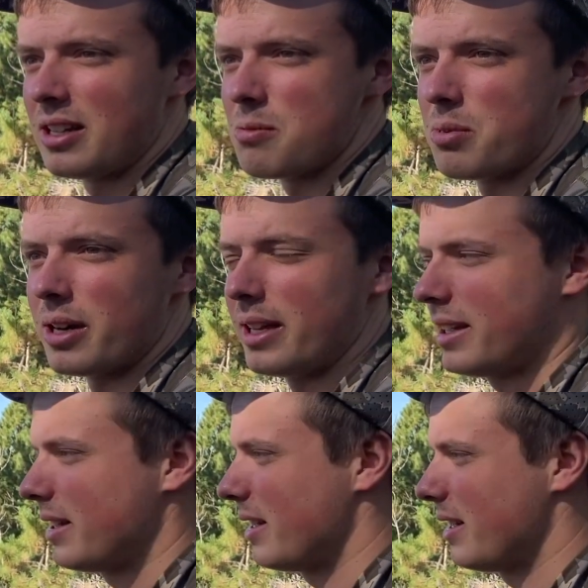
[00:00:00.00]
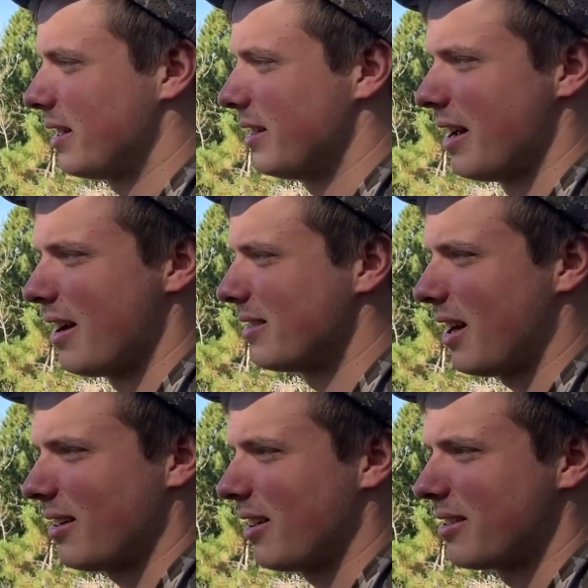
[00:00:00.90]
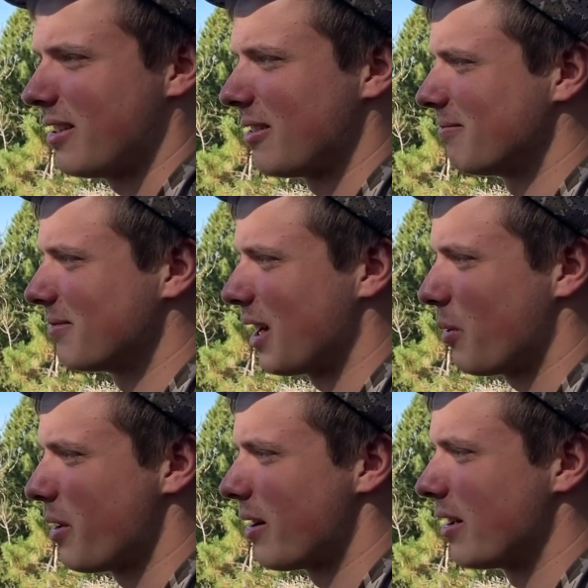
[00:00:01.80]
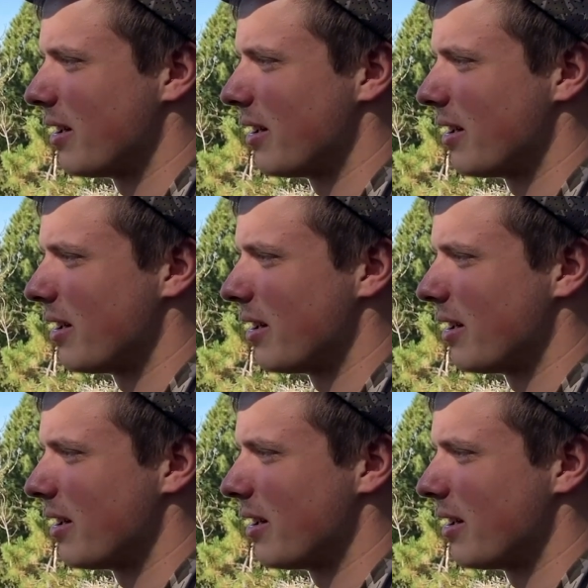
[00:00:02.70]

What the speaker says: But yeah, not a lot of deer. Kind of weird.